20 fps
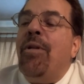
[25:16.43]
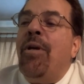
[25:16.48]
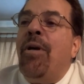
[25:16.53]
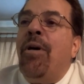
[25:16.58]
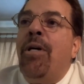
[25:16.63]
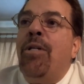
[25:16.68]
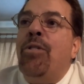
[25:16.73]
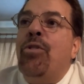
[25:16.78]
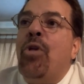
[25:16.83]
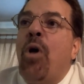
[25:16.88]

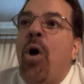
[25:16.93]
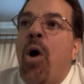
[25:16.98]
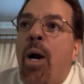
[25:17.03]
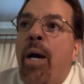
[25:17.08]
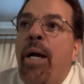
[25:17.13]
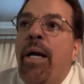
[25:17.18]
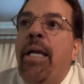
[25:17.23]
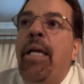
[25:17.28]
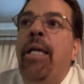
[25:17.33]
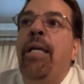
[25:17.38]
uh,
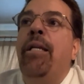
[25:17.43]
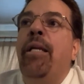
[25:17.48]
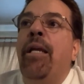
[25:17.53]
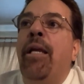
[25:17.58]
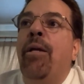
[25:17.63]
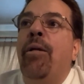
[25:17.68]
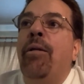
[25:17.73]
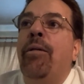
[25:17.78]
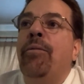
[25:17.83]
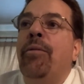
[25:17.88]
Target
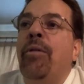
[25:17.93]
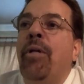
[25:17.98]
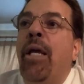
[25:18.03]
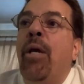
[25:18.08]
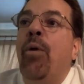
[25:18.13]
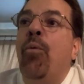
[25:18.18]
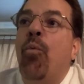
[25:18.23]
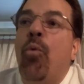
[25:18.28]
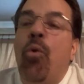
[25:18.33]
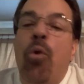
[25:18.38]
and
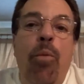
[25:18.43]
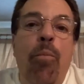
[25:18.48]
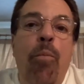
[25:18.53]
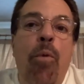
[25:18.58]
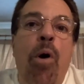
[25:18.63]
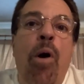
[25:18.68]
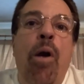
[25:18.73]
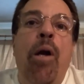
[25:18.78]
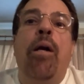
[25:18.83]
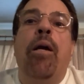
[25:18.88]
and
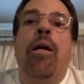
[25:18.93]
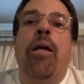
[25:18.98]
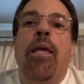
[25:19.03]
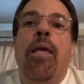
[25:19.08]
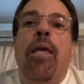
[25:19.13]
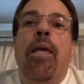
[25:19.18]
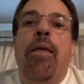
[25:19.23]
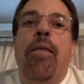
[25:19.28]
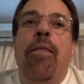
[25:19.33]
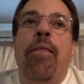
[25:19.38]
Walmart,
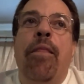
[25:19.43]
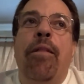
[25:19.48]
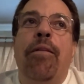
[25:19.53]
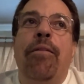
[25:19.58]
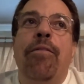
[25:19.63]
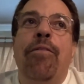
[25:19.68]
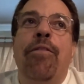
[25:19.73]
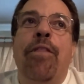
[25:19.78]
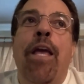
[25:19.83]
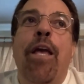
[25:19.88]

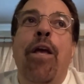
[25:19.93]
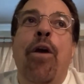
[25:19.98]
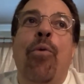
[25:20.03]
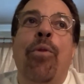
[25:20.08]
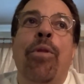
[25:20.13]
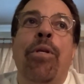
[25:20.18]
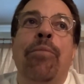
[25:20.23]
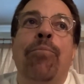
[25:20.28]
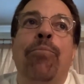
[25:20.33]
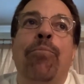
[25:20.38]
they
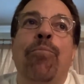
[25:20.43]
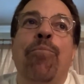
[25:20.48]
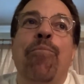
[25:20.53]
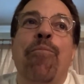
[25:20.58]
only